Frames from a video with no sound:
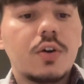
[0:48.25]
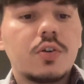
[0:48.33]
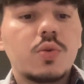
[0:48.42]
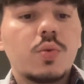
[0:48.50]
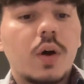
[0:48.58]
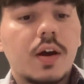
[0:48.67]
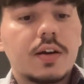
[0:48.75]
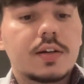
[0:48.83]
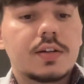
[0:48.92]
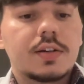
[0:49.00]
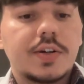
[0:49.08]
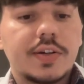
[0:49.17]
who are
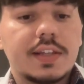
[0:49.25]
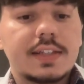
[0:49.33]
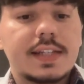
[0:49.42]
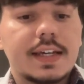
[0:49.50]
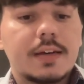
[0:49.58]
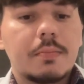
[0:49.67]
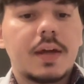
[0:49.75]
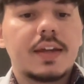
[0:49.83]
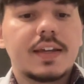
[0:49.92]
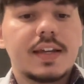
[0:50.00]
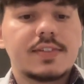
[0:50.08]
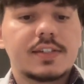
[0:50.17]
concurrently taking
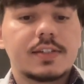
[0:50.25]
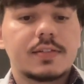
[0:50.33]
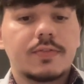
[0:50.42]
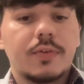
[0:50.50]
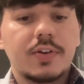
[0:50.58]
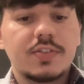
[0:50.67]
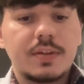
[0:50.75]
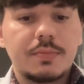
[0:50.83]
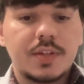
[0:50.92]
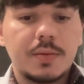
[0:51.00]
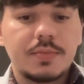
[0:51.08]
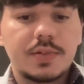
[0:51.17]
medications for
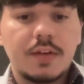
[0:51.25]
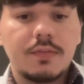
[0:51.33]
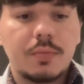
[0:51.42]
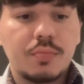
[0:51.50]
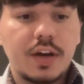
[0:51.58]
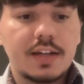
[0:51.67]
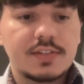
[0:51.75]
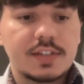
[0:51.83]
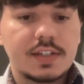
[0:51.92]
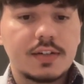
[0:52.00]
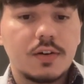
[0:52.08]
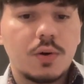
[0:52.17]
symptoms of
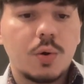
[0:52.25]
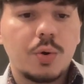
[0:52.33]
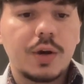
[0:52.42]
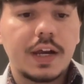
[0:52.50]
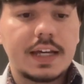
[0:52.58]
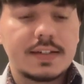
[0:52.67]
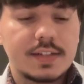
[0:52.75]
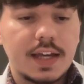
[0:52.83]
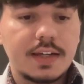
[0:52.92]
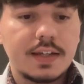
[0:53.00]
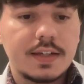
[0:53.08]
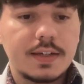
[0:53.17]
depression or
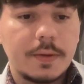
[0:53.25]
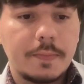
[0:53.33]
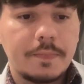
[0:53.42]
anxiety.